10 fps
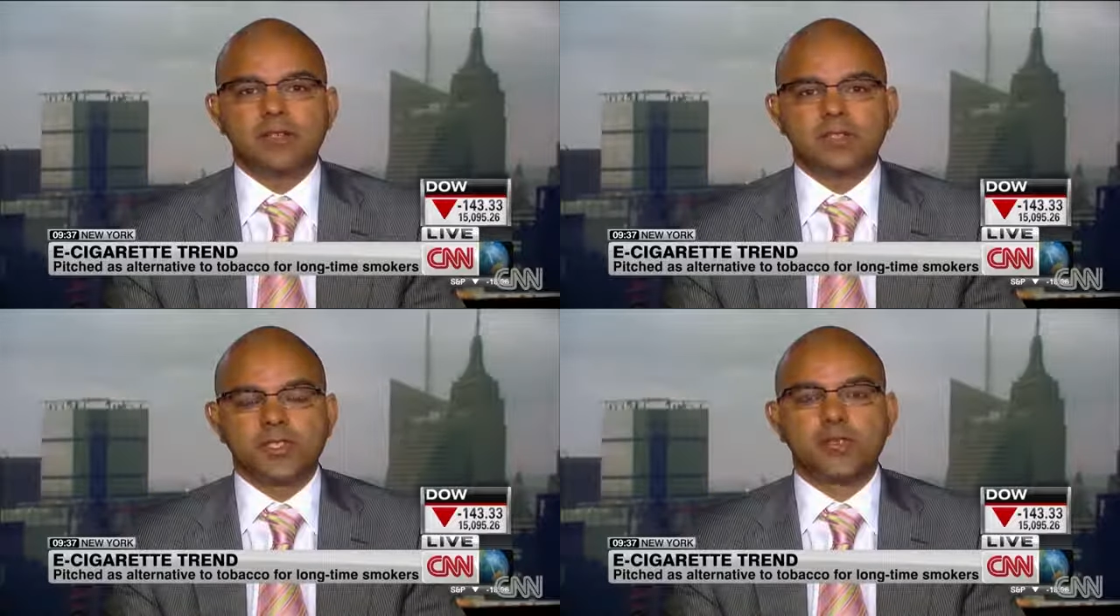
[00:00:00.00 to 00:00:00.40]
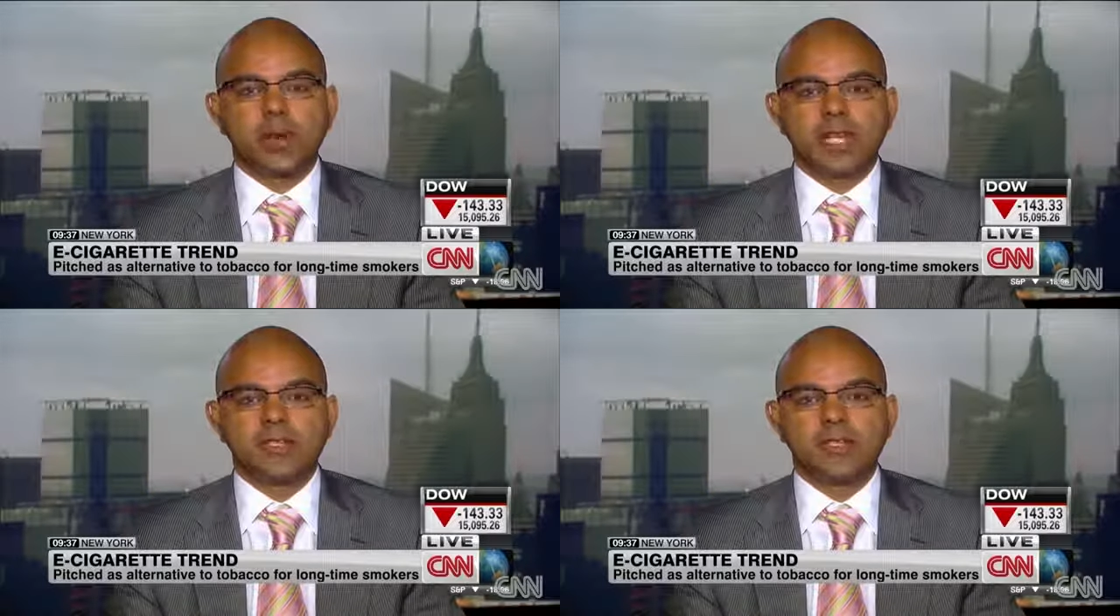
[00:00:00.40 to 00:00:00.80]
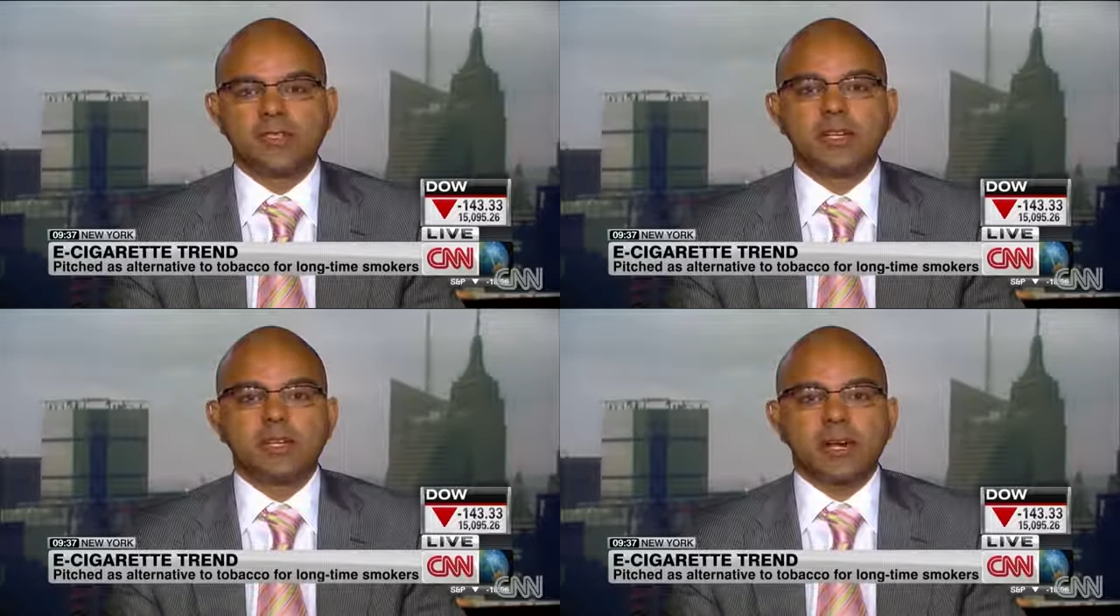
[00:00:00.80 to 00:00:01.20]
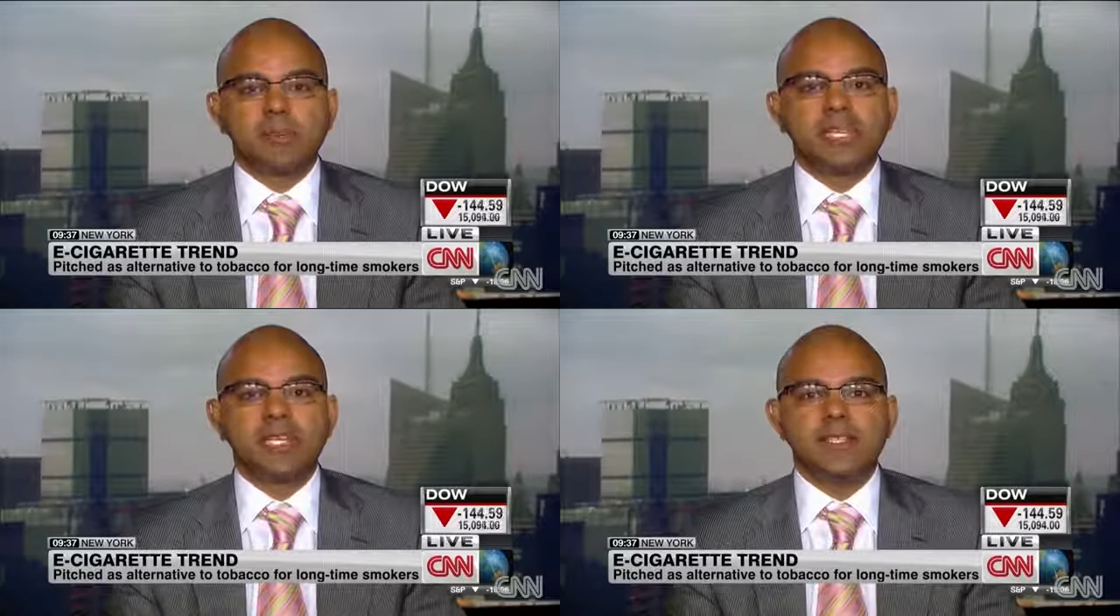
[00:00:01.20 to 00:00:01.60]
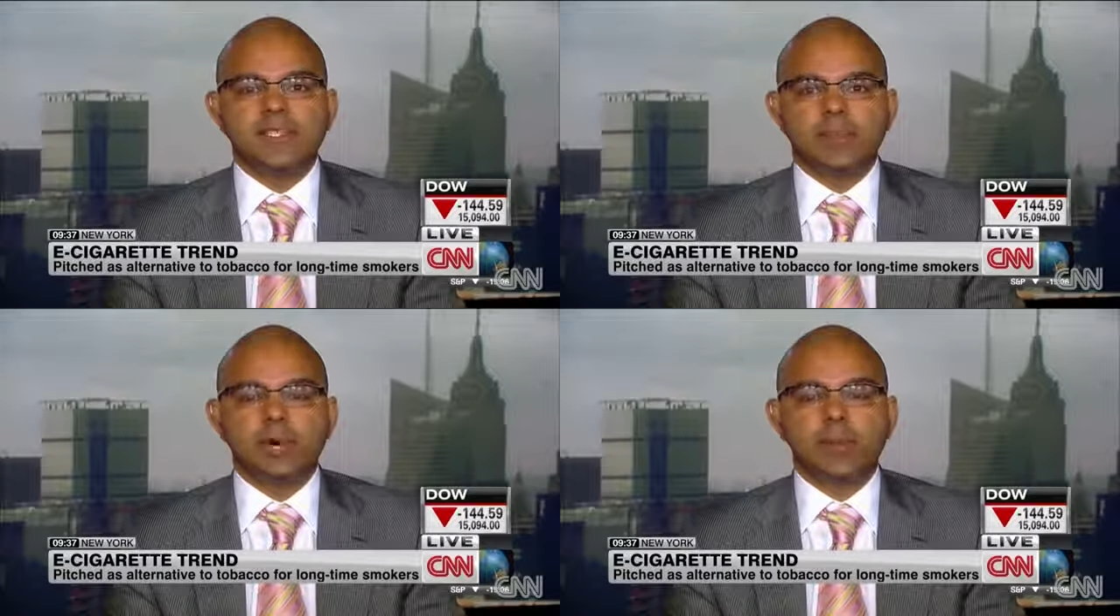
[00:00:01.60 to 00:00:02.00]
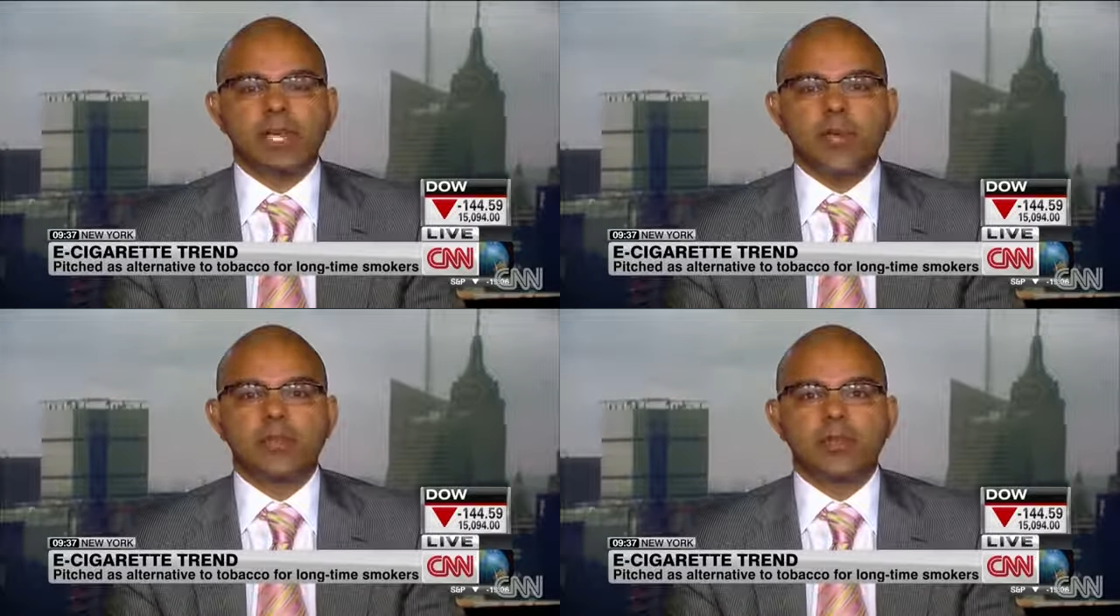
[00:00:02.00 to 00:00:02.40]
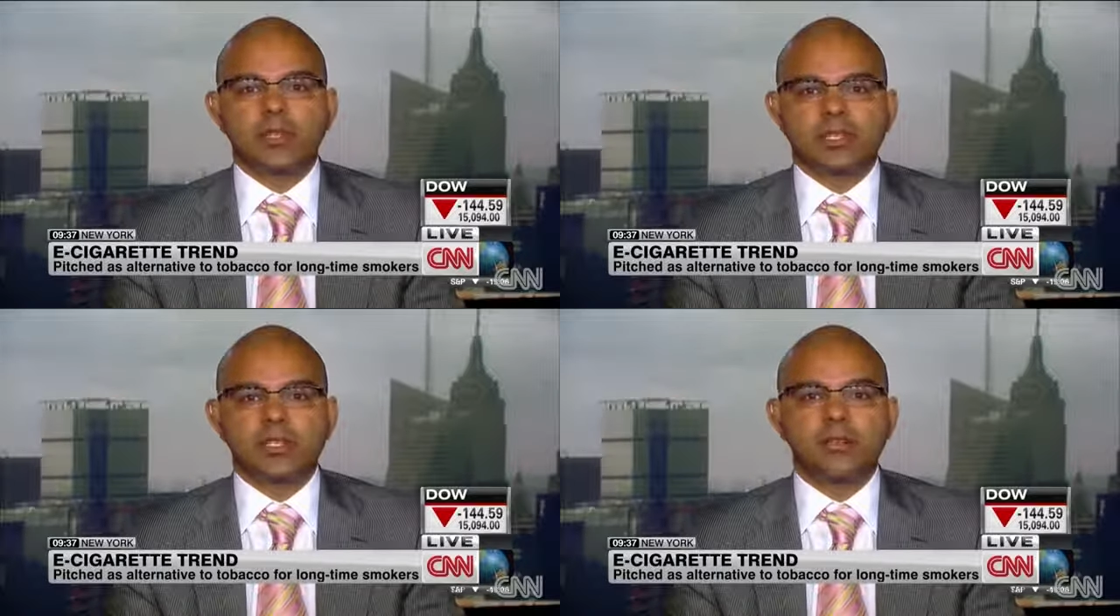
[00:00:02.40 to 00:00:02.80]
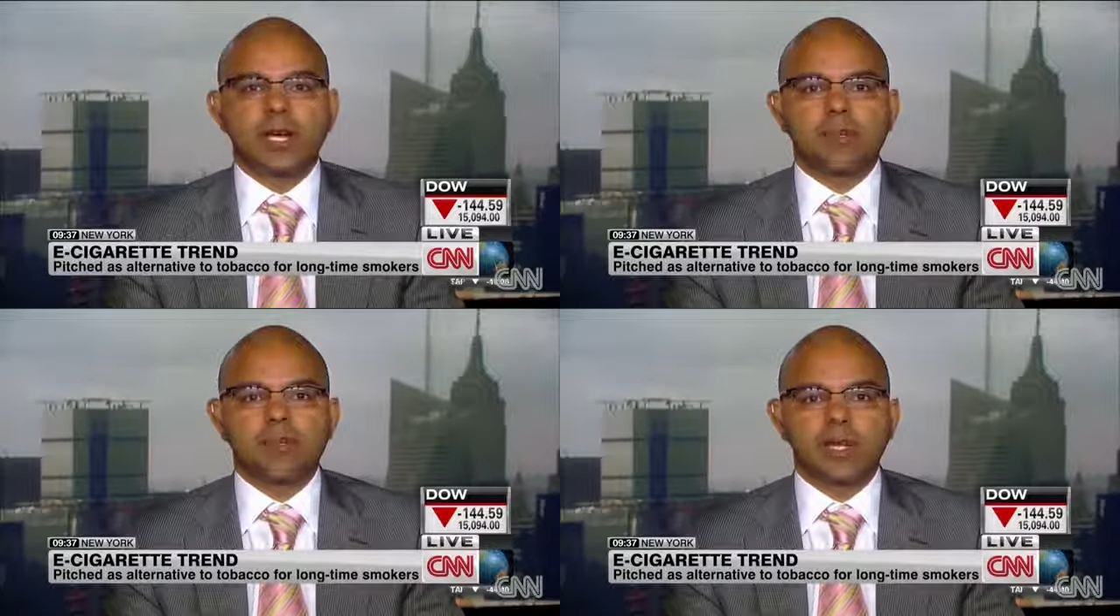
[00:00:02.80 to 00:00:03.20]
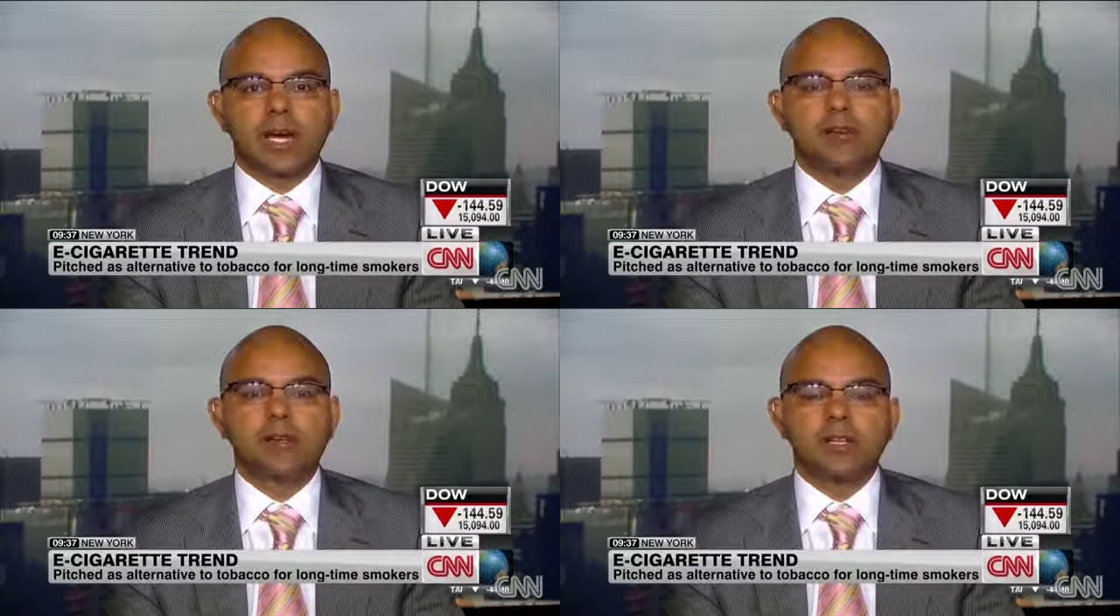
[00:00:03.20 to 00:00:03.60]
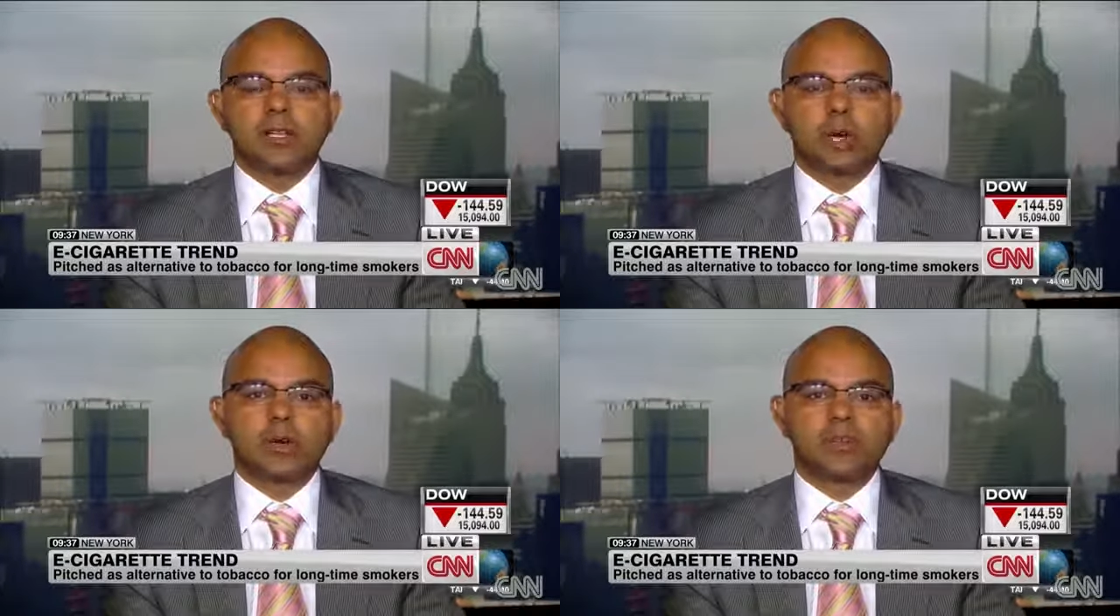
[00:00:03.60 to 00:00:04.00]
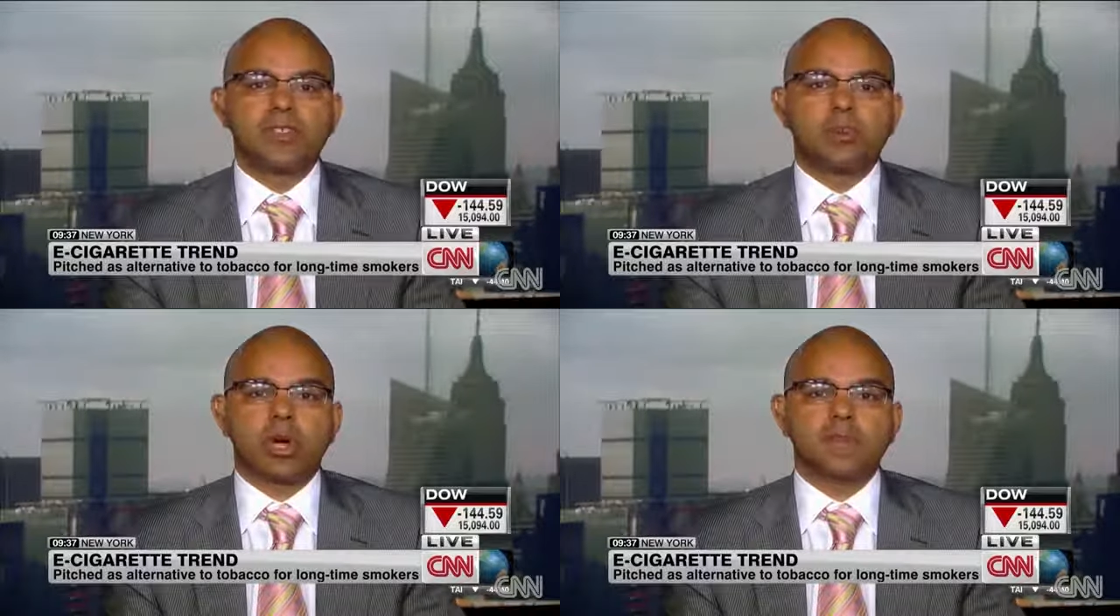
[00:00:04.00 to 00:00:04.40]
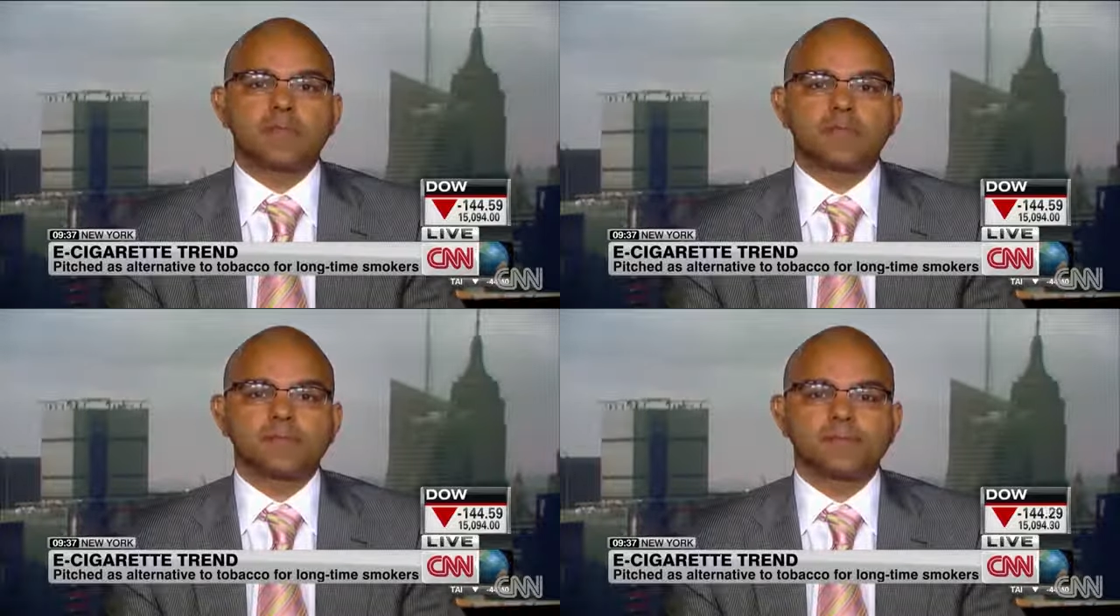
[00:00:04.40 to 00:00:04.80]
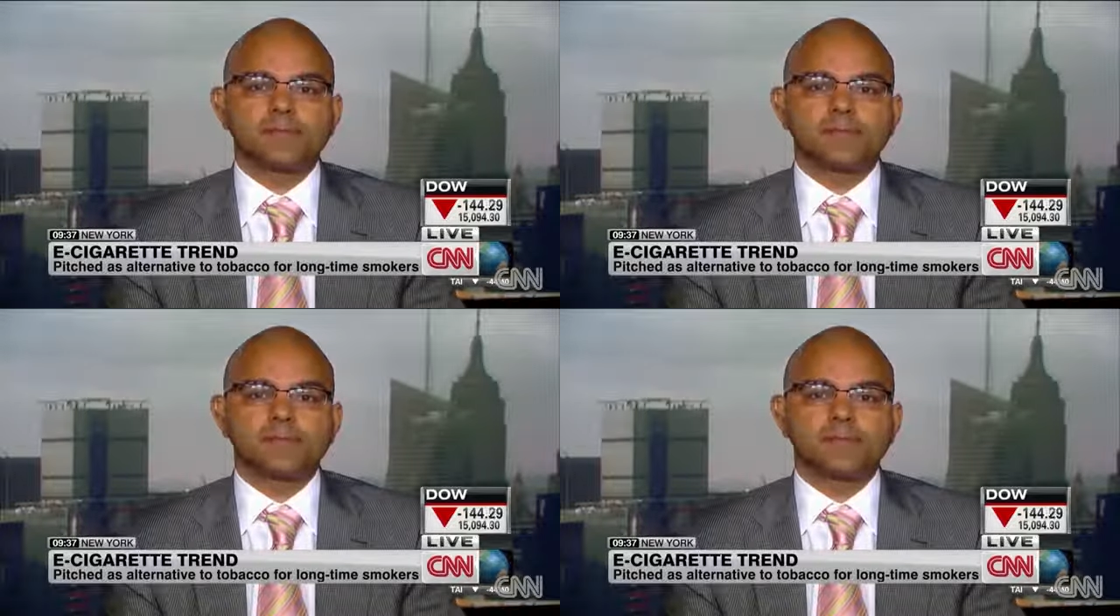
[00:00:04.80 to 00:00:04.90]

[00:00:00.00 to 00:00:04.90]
is just trying to appease the public health community and trying to put out lower risk products.